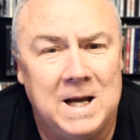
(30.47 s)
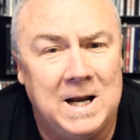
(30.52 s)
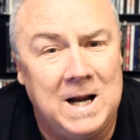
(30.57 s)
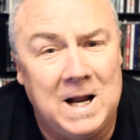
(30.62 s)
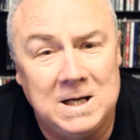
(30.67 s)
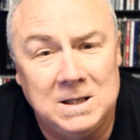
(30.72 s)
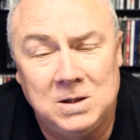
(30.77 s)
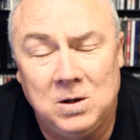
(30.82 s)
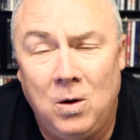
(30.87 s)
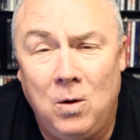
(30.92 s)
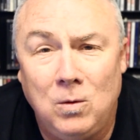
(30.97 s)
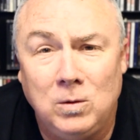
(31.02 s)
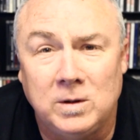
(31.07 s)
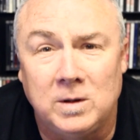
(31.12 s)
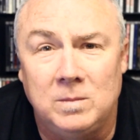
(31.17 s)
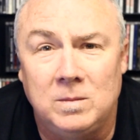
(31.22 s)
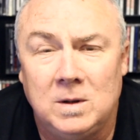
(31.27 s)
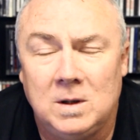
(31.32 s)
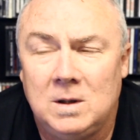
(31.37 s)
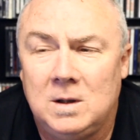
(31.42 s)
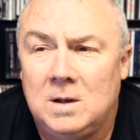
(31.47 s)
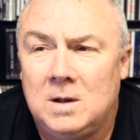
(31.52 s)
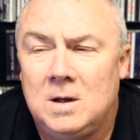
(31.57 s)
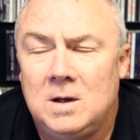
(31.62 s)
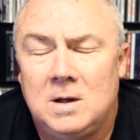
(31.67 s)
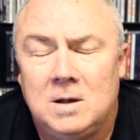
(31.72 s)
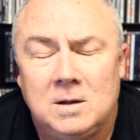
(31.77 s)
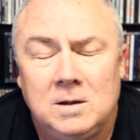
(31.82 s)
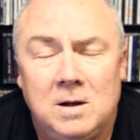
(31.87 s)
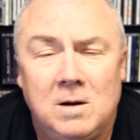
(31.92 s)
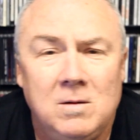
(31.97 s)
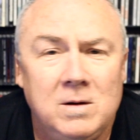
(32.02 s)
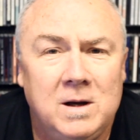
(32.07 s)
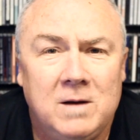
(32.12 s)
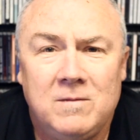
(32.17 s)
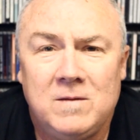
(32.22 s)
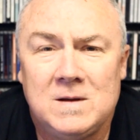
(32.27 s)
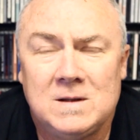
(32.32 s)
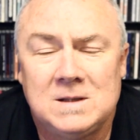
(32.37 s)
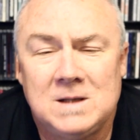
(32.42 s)
And I told him, don't
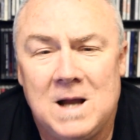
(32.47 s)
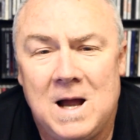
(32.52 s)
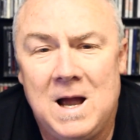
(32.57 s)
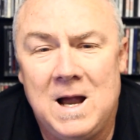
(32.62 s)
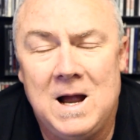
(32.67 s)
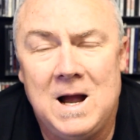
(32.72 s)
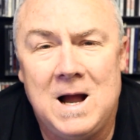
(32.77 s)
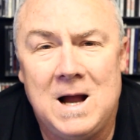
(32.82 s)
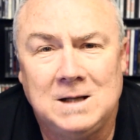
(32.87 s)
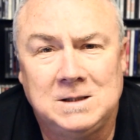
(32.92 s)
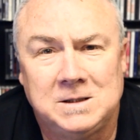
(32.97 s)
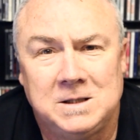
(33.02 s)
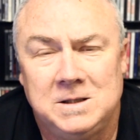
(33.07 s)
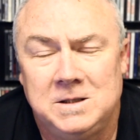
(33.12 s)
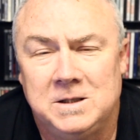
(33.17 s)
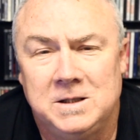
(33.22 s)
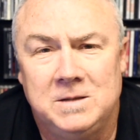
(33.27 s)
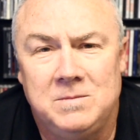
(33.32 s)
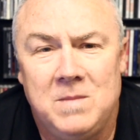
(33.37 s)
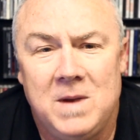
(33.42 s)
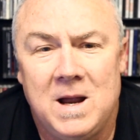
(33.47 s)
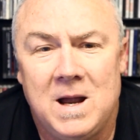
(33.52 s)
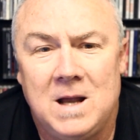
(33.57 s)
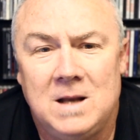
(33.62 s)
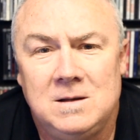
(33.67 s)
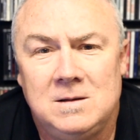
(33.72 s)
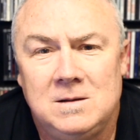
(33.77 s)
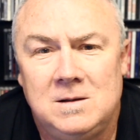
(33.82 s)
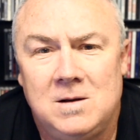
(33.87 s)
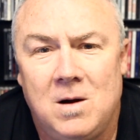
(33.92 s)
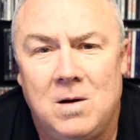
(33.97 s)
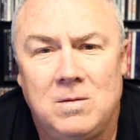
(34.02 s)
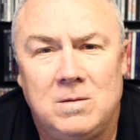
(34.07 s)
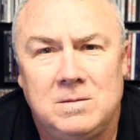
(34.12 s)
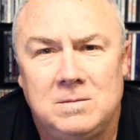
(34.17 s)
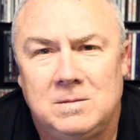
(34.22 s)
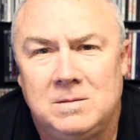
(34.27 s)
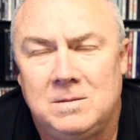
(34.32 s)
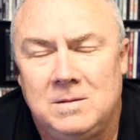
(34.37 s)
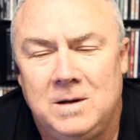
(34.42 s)
give this guy oxygen, man.
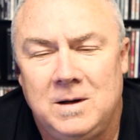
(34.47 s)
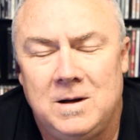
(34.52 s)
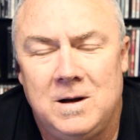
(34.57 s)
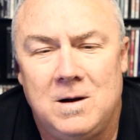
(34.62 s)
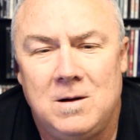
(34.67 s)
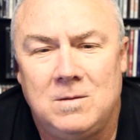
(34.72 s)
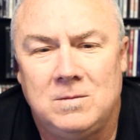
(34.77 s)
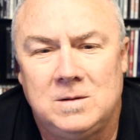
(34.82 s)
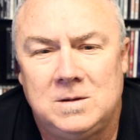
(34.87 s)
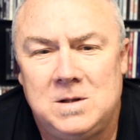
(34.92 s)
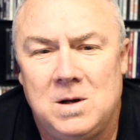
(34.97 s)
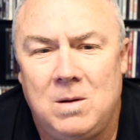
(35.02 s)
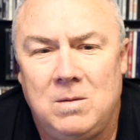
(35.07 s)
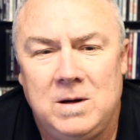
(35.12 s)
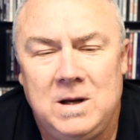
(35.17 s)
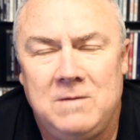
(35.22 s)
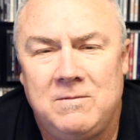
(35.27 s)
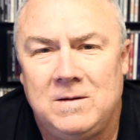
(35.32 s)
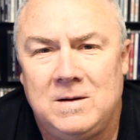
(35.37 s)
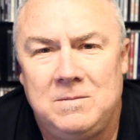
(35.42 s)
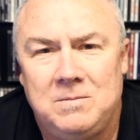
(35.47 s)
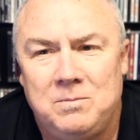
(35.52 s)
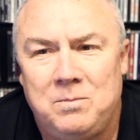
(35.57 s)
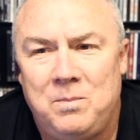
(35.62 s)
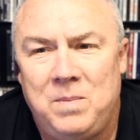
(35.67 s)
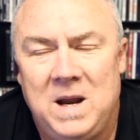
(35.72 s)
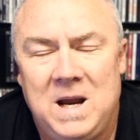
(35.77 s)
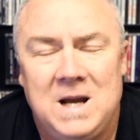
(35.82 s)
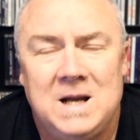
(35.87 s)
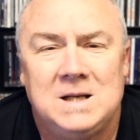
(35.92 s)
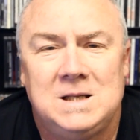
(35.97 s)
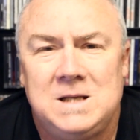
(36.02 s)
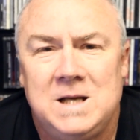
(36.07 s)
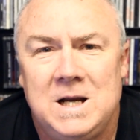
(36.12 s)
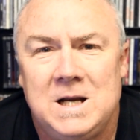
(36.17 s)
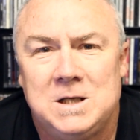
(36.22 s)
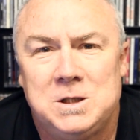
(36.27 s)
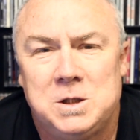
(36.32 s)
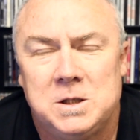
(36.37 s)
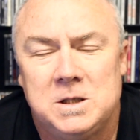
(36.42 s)
Don't, you know, don't even pay
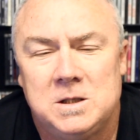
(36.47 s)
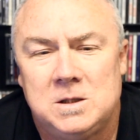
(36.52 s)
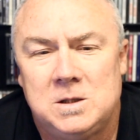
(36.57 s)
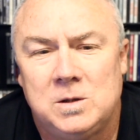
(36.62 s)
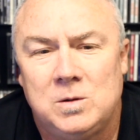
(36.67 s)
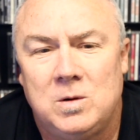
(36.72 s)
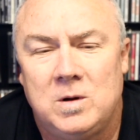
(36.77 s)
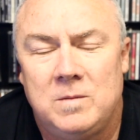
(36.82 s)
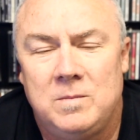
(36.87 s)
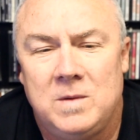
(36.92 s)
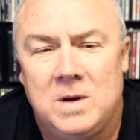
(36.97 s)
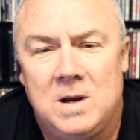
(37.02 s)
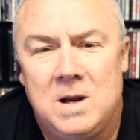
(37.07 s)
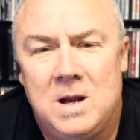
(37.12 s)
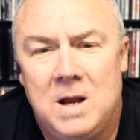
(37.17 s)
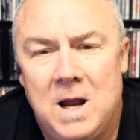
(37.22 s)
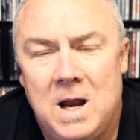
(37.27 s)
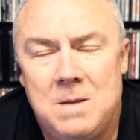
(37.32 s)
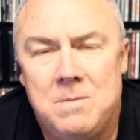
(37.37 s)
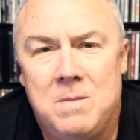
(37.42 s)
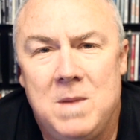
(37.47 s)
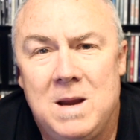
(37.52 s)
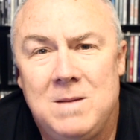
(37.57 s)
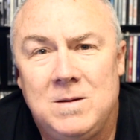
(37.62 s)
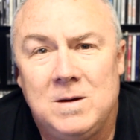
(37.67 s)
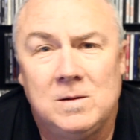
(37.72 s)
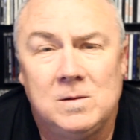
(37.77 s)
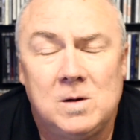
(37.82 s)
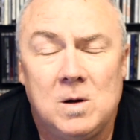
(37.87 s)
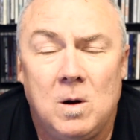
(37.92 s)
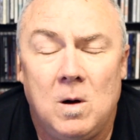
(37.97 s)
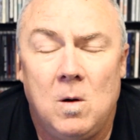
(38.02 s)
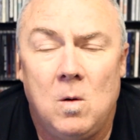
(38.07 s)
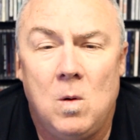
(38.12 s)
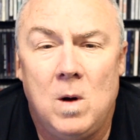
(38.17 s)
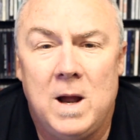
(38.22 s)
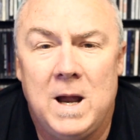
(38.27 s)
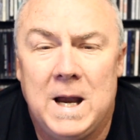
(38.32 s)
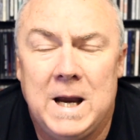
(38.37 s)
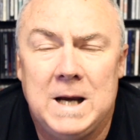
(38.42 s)
attention to him and maybe he'll go
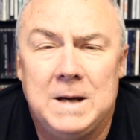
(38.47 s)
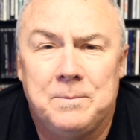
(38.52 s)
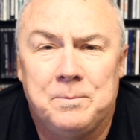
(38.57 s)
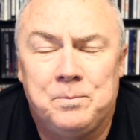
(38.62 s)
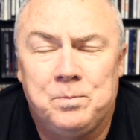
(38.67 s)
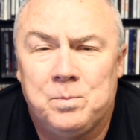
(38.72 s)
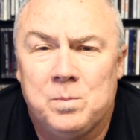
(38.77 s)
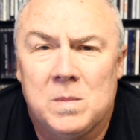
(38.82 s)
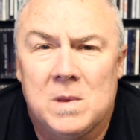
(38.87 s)
away.